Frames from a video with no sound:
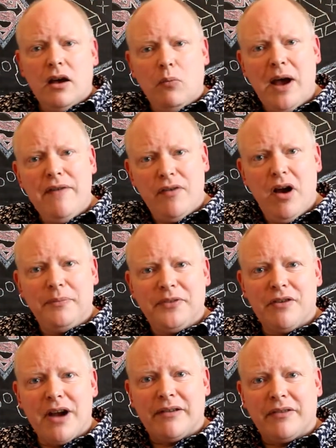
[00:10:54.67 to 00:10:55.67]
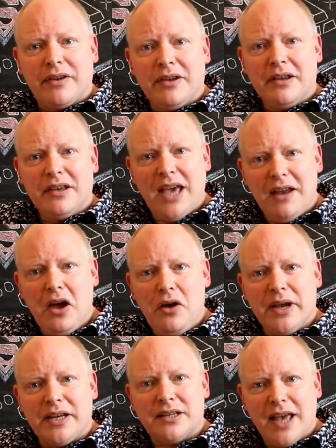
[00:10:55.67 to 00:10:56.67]
Wave your arms around. Get
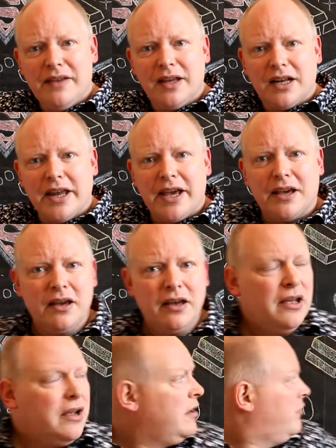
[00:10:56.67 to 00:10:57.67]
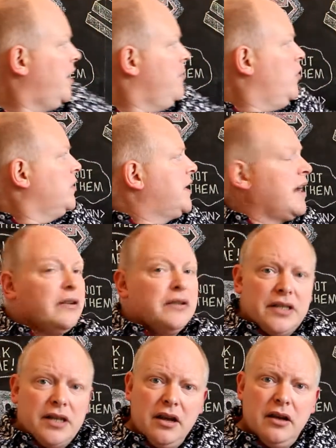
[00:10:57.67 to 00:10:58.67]
noticed, get the click. 3 more
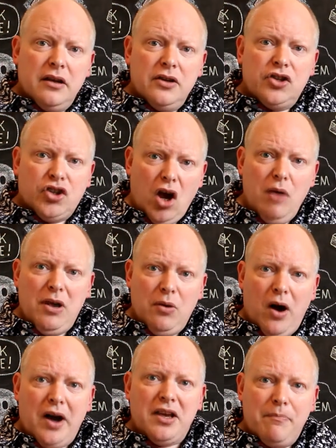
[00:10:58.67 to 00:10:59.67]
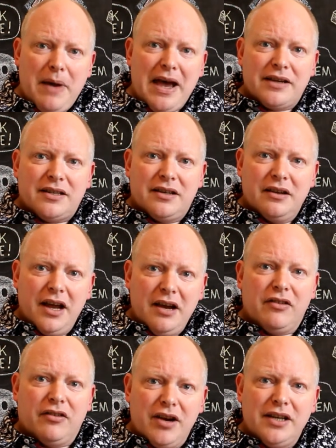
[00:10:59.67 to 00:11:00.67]
seconds. Show me why you're best in
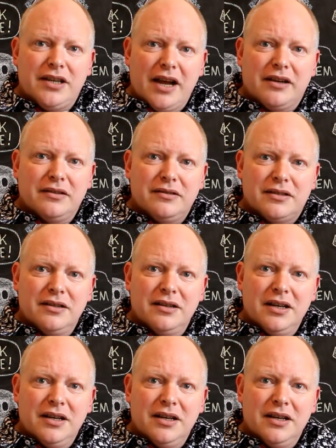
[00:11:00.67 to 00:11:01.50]
3 seconds.